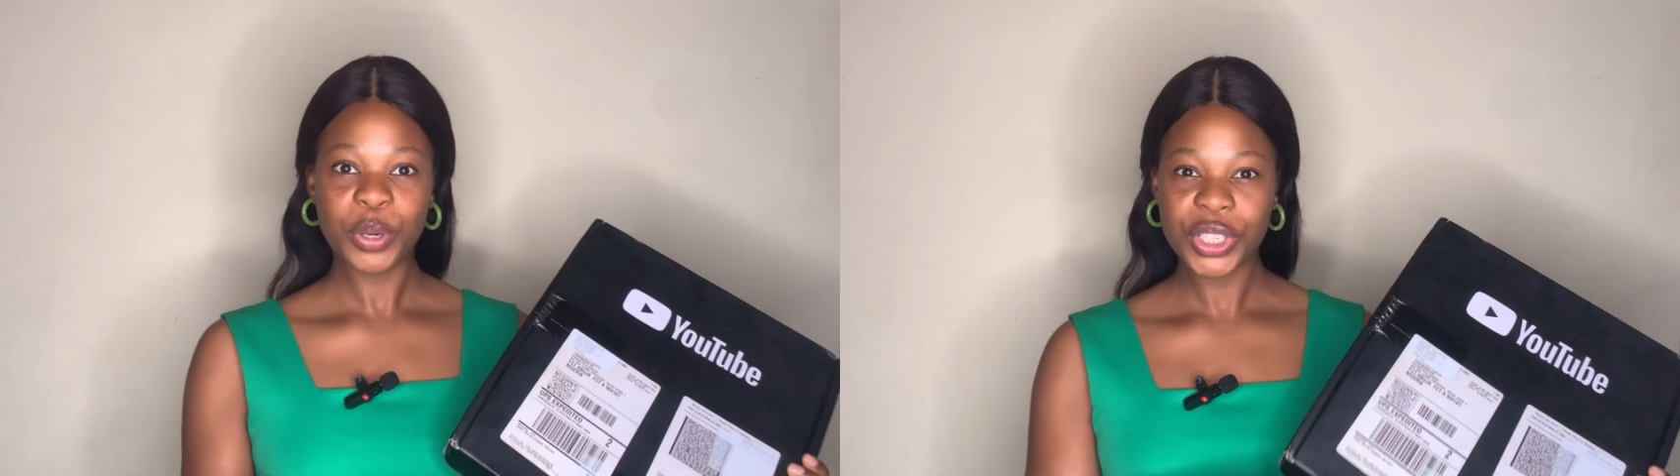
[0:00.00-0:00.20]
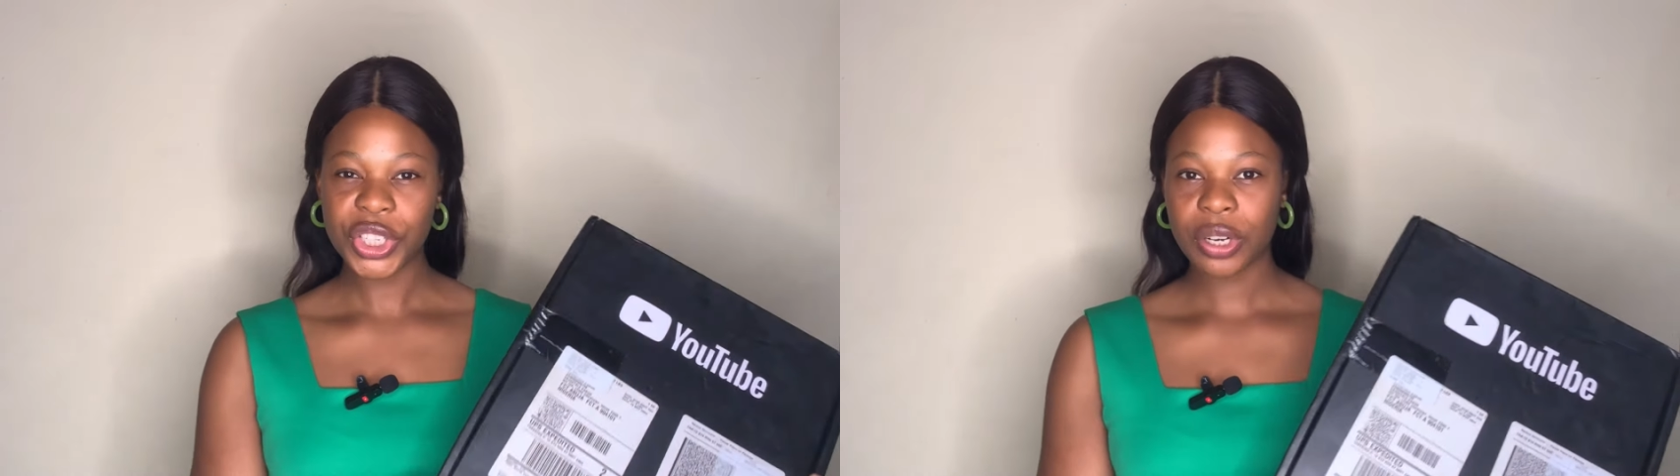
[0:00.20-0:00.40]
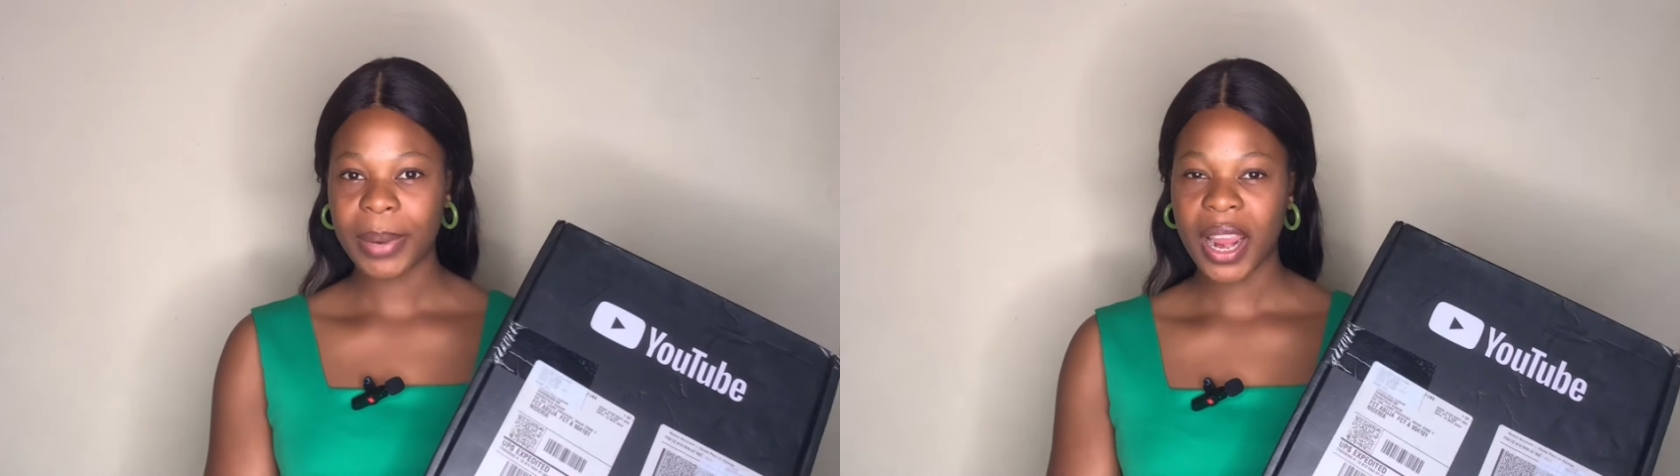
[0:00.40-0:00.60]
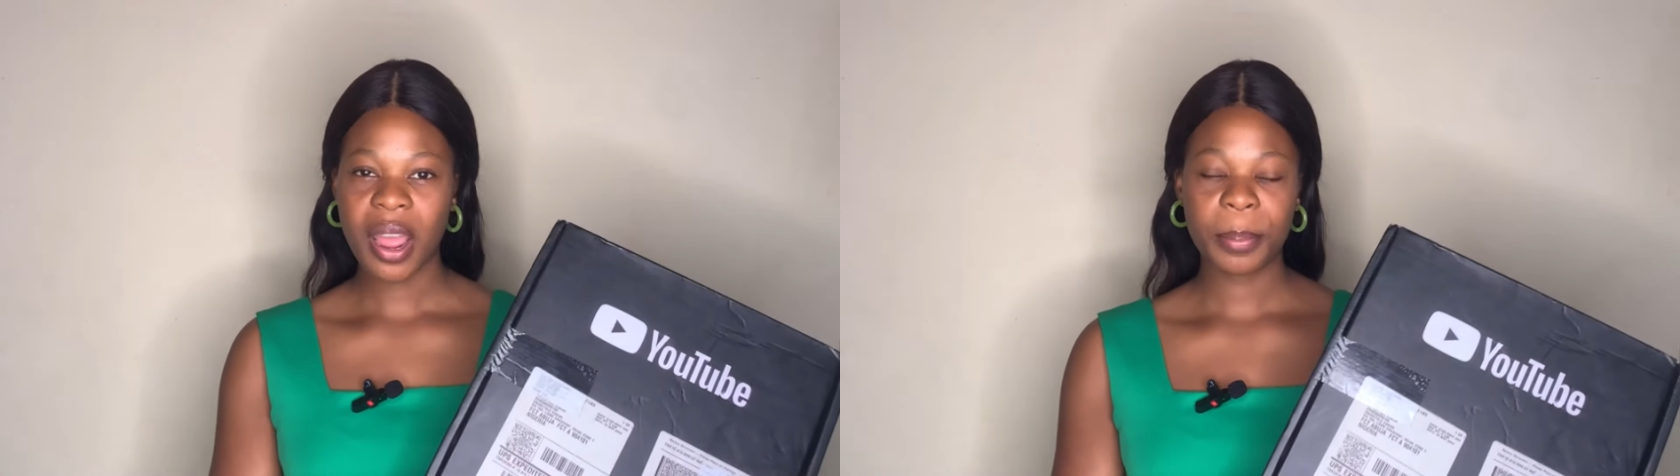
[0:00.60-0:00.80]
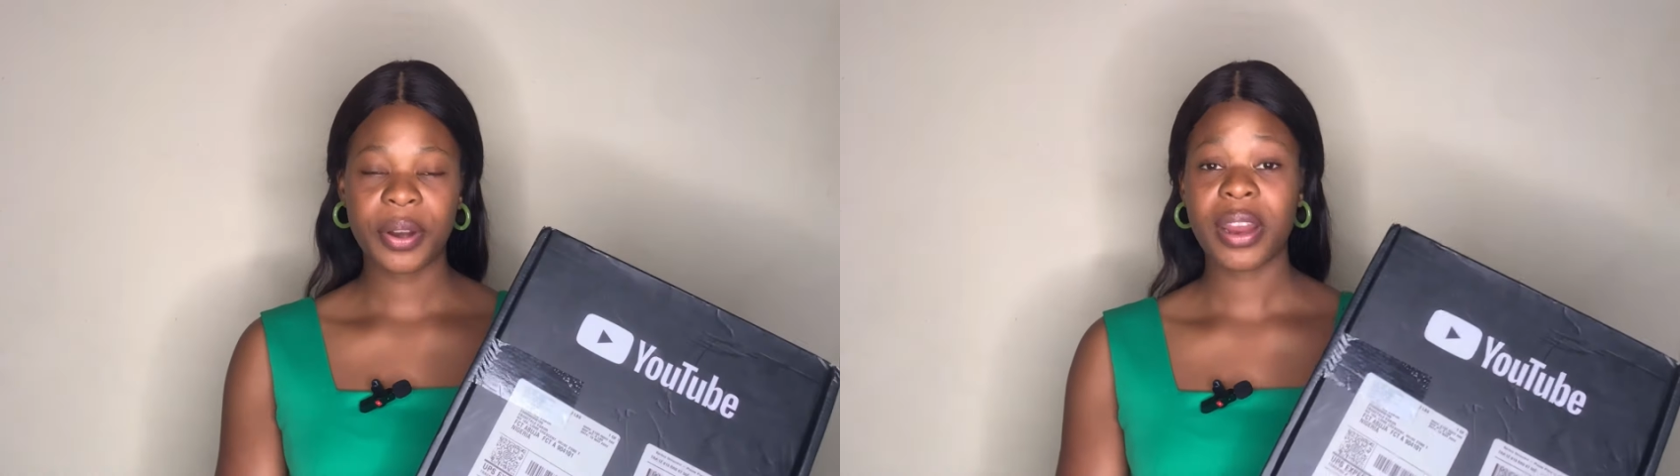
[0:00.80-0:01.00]
position my
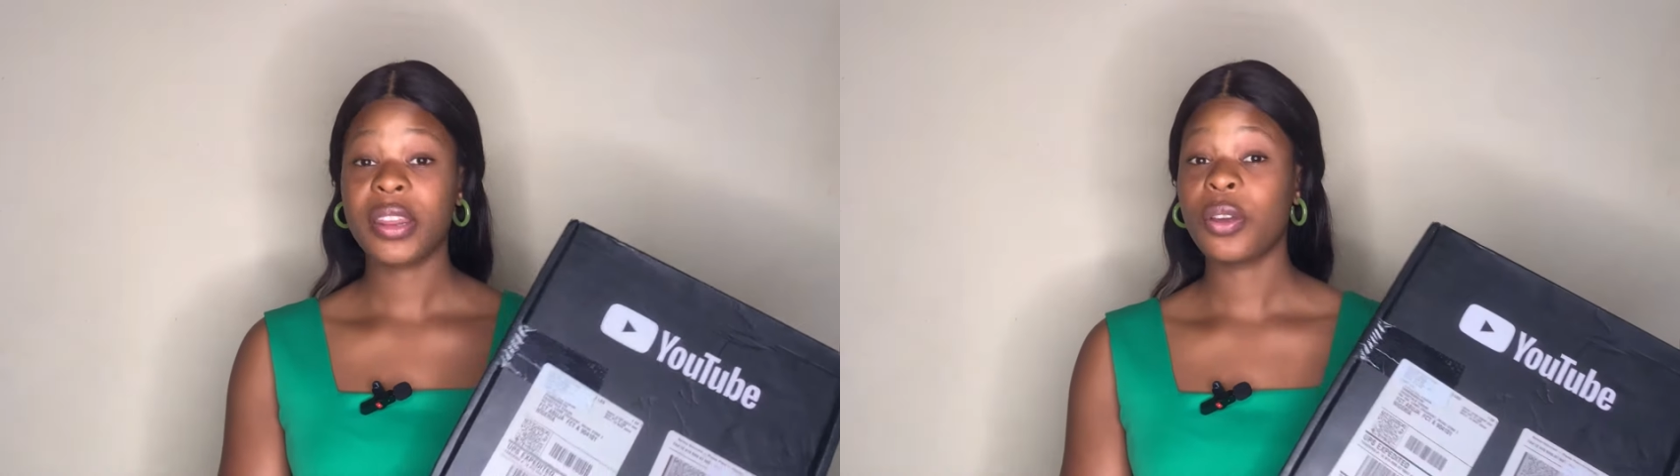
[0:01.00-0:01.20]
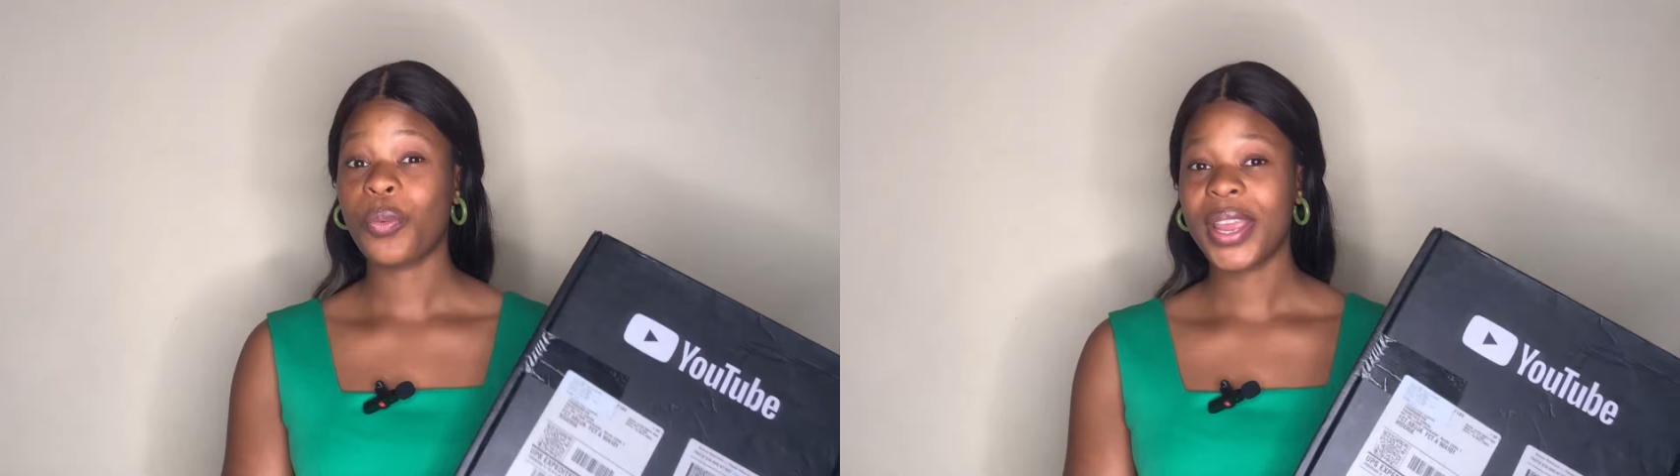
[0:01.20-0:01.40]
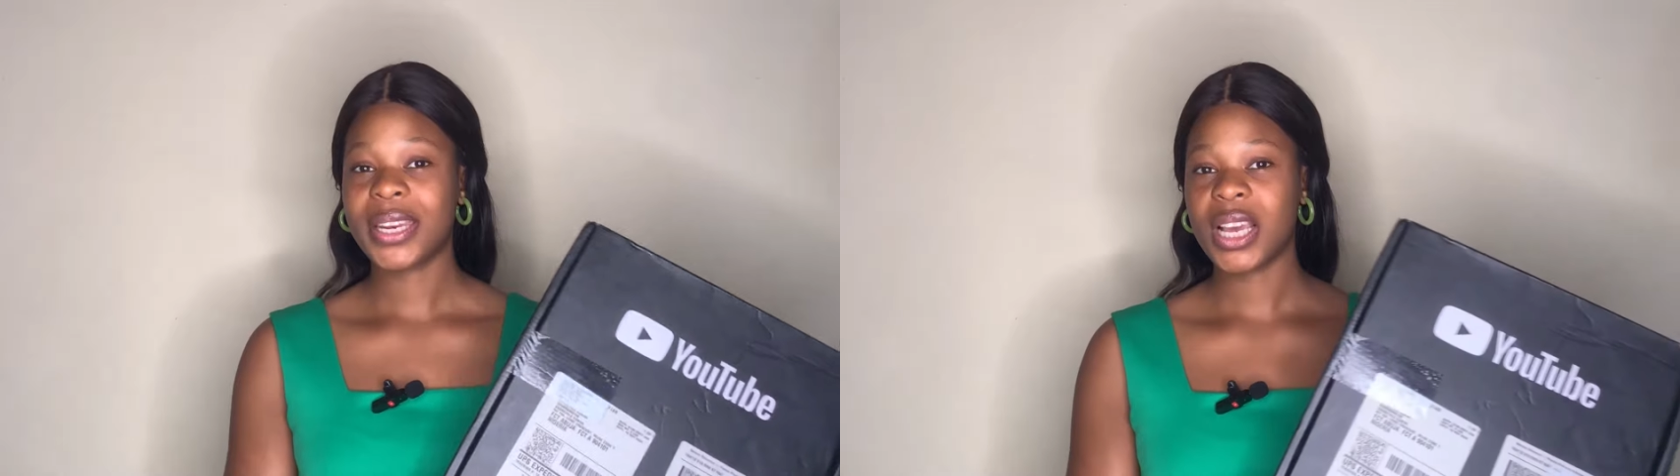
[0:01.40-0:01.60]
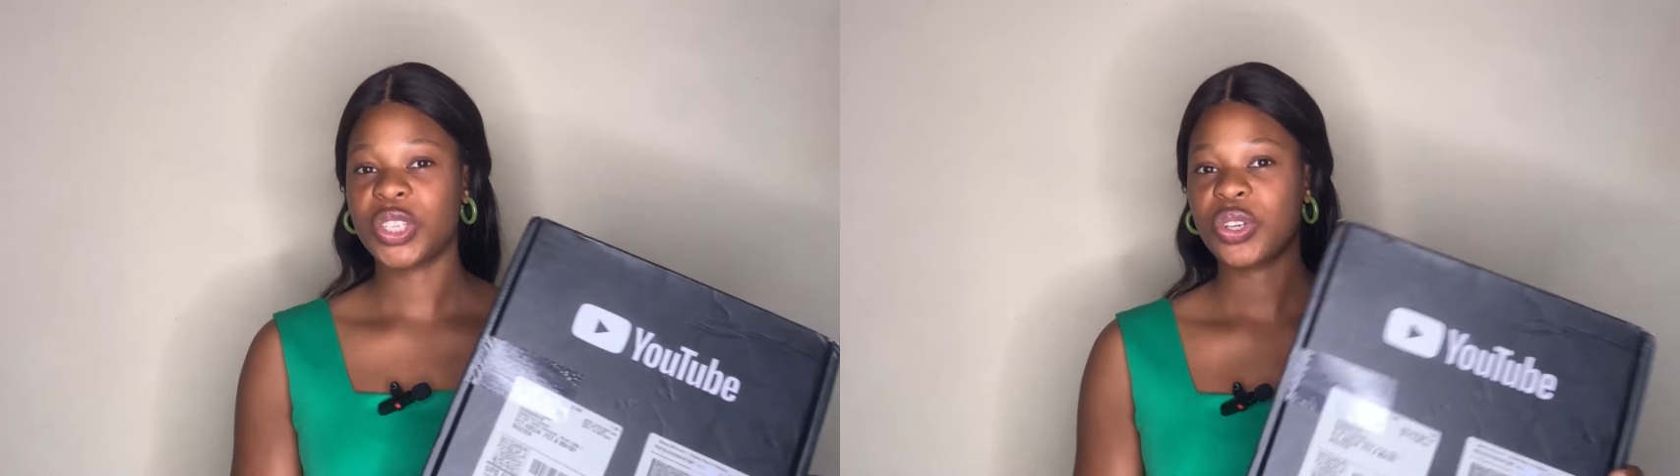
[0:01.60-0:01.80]
camera in a way that